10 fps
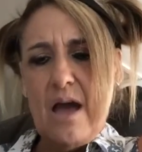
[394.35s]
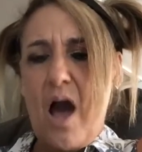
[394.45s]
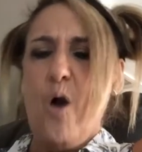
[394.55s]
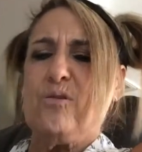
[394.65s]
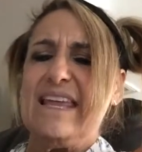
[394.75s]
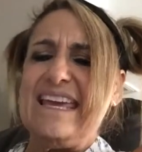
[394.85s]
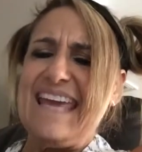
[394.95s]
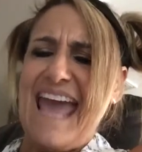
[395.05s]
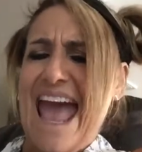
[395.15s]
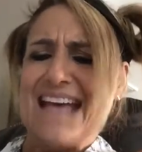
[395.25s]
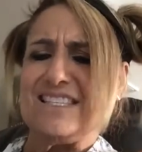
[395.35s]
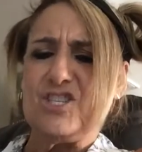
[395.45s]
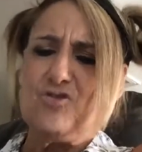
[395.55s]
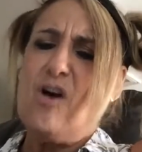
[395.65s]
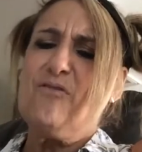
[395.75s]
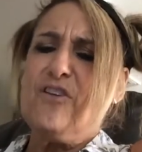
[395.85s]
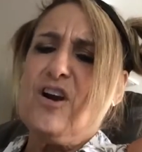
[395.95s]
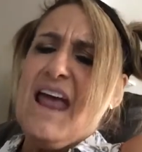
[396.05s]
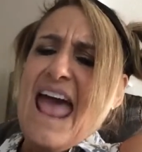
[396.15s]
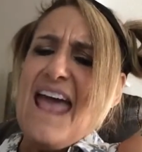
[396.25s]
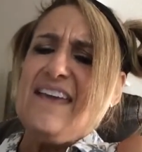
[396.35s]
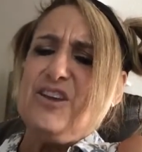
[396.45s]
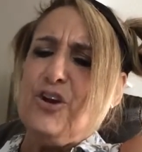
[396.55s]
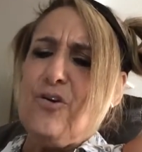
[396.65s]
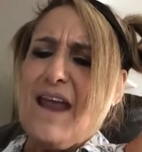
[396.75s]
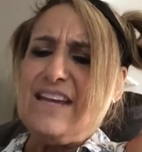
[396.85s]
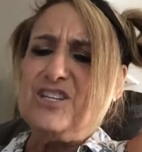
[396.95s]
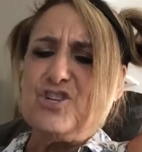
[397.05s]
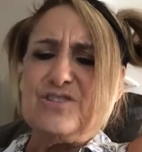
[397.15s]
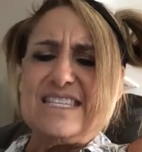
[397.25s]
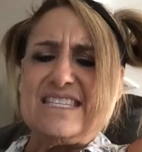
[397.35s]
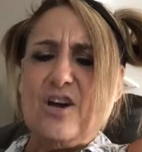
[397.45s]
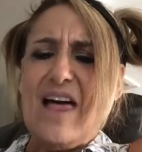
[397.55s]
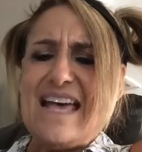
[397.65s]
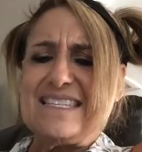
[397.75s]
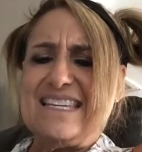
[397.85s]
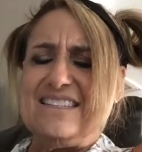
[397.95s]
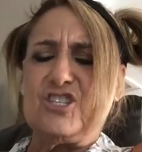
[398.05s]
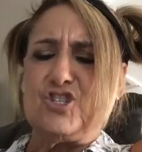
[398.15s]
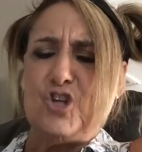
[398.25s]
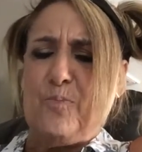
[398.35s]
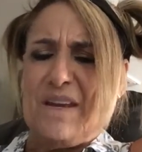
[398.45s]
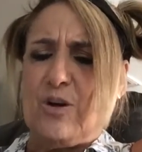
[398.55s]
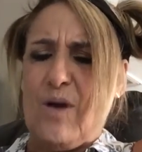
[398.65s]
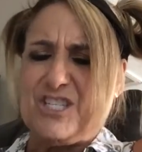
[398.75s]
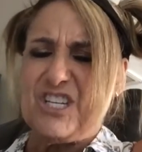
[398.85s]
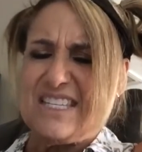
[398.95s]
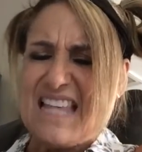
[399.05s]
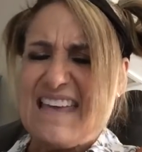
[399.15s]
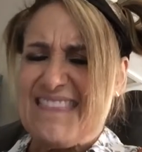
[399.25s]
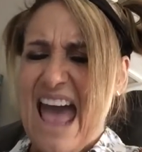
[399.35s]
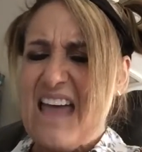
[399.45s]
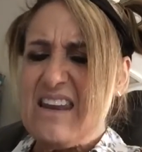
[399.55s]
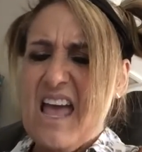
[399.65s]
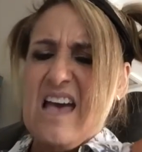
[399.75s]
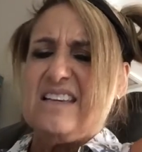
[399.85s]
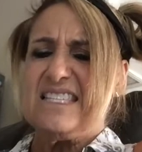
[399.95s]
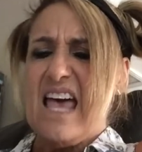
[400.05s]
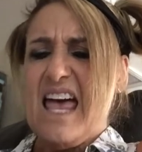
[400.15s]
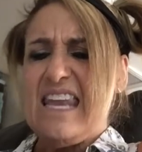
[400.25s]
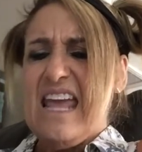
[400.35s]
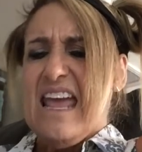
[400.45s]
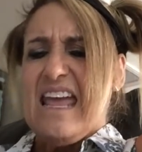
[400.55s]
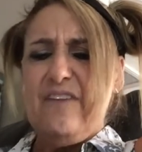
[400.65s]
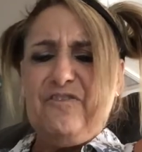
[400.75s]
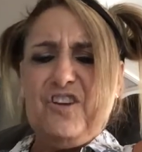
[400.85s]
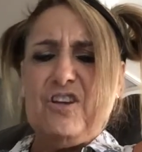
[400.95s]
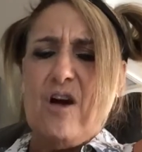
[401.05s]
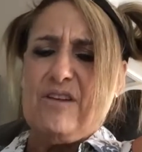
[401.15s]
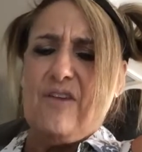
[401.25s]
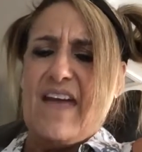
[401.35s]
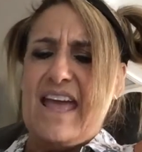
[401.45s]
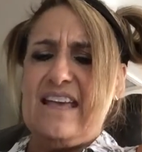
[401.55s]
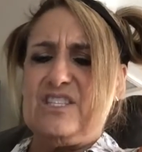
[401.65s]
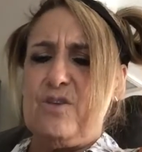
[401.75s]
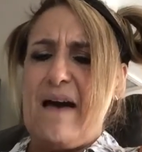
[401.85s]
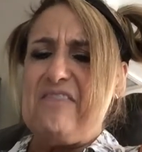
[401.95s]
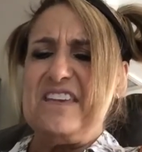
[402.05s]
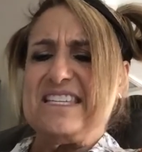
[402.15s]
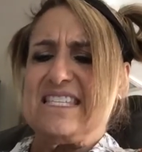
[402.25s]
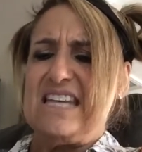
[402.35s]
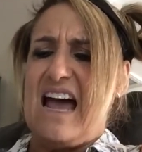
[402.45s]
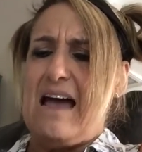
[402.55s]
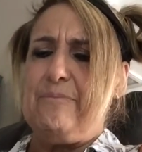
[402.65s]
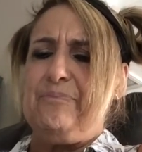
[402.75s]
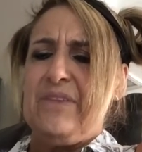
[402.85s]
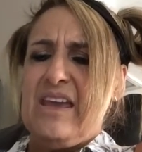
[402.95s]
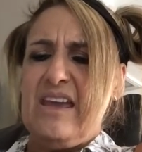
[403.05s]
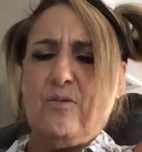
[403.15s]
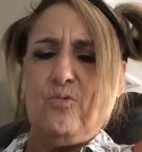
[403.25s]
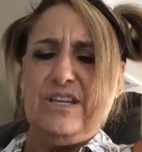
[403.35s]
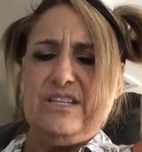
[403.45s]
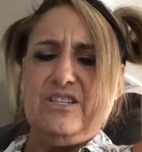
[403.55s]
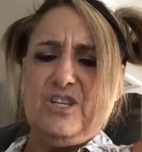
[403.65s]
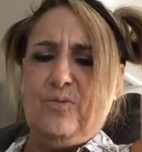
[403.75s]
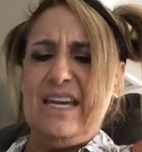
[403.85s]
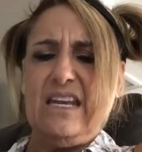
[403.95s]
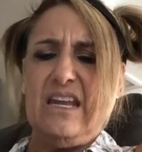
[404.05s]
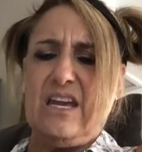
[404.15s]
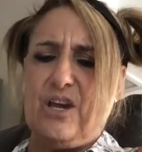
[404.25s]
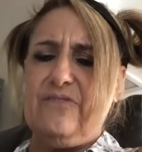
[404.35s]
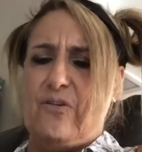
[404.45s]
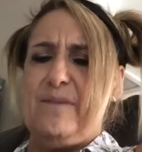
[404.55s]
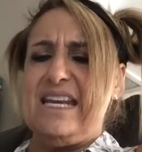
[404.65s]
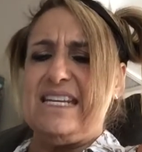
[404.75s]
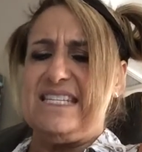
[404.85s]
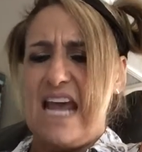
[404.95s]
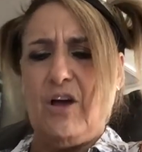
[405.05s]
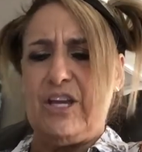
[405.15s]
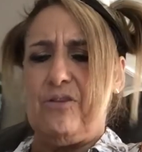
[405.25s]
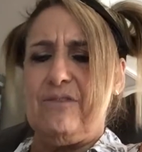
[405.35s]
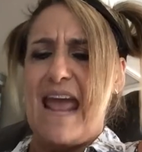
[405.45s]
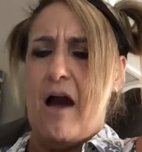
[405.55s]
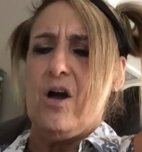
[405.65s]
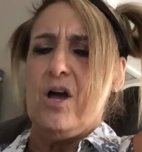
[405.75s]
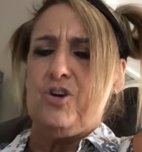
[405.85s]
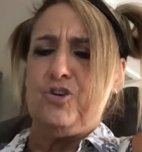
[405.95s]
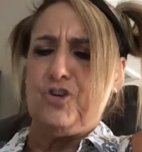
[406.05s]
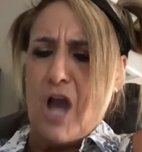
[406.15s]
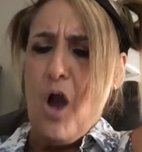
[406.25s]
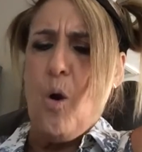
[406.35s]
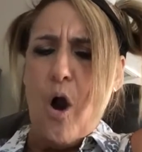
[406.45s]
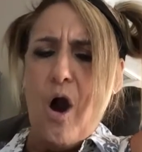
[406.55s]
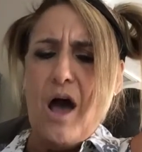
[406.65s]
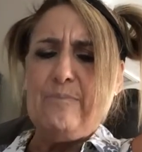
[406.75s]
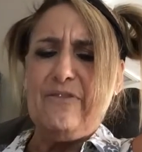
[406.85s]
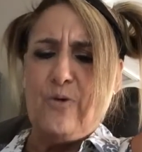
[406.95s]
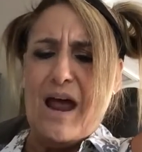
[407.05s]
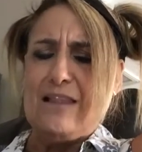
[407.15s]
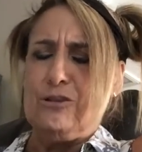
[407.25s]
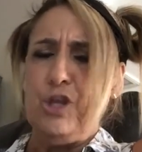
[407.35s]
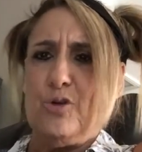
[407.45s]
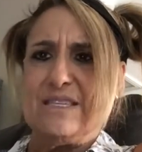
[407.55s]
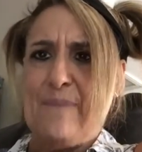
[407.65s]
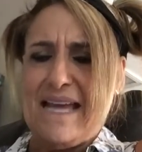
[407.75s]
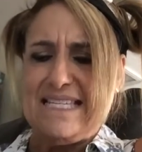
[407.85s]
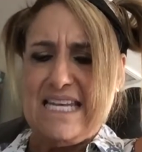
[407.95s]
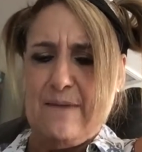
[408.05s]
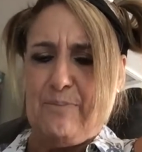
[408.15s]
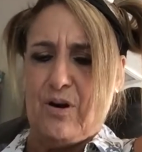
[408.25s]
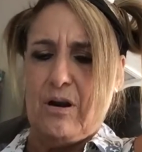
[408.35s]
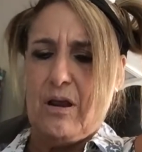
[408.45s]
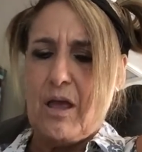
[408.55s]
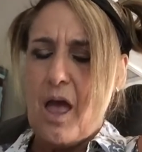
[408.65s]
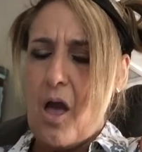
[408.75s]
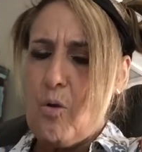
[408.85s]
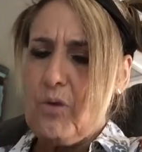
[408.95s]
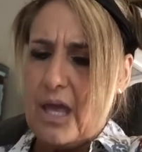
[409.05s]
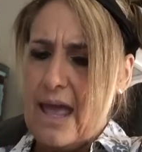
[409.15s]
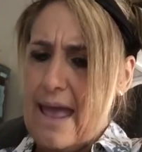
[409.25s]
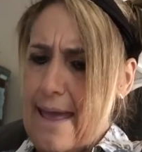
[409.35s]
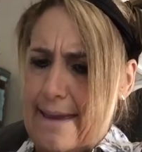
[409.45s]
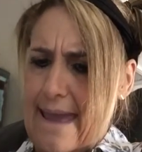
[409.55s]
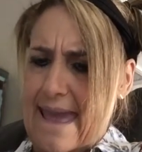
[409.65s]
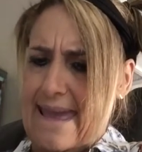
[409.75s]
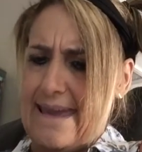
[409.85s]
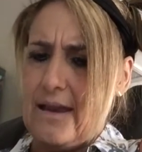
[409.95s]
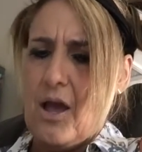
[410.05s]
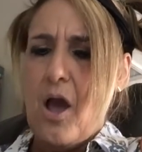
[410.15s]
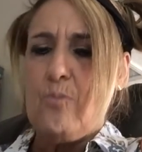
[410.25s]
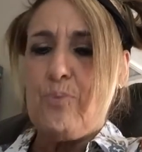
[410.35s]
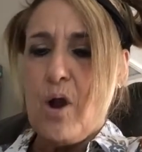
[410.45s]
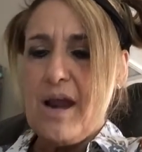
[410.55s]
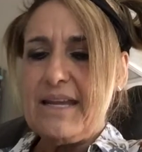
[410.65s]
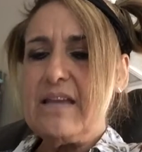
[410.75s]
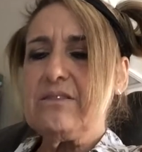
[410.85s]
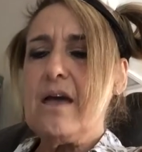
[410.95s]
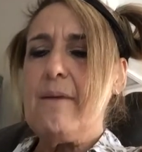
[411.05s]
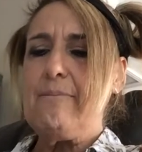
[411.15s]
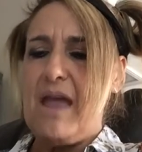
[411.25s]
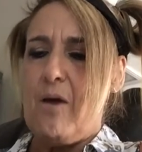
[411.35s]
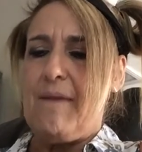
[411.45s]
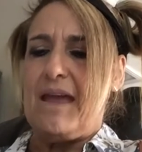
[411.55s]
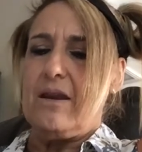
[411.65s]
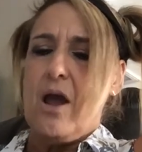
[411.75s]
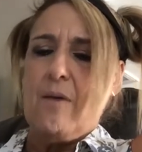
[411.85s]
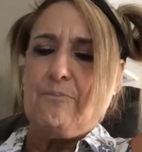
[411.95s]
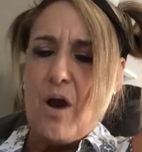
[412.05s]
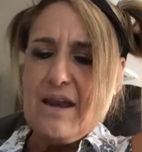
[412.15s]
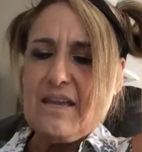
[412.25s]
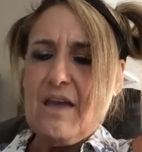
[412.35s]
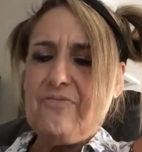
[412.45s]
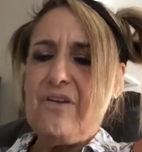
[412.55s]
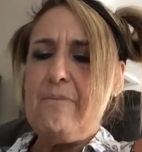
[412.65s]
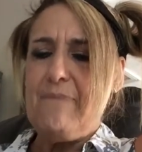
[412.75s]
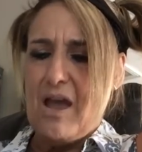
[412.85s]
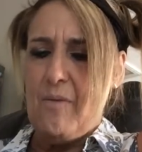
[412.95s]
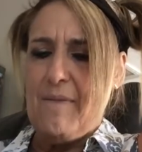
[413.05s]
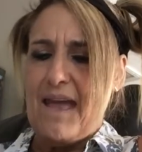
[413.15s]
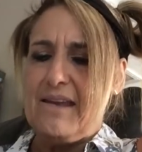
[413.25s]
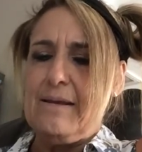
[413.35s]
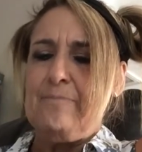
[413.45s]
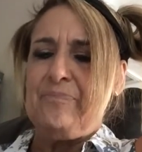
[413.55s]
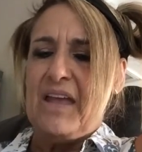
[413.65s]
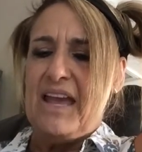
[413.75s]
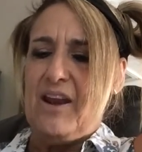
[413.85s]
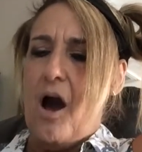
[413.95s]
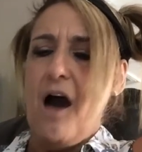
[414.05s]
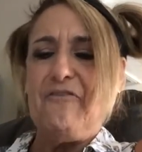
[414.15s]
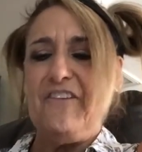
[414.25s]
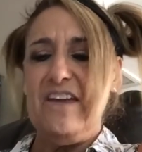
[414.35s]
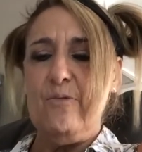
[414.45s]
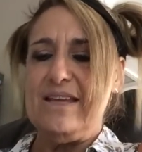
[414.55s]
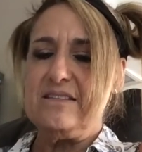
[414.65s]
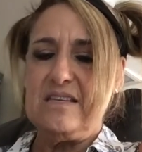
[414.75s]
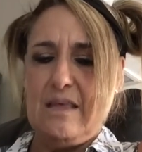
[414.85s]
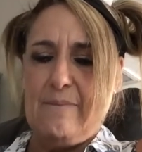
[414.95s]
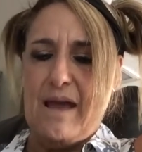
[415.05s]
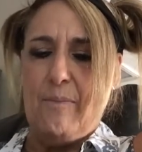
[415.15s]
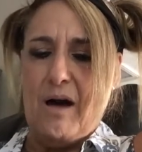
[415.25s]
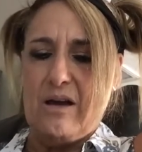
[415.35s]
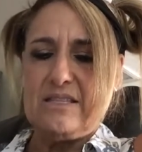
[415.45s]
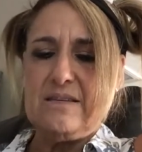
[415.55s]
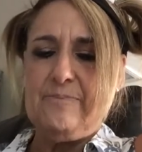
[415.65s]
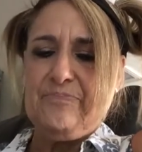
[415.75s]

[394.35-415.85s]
Holy cats, Drover, at your age you're still asking stupid questions like that? Son, if you don't know the answer by this time, it wouldn't do any good for me to tell you. Now, go on before I lose my temper. Okay, Hank, bark at the mailman, bark at the mailman. And off he went to the mailbox.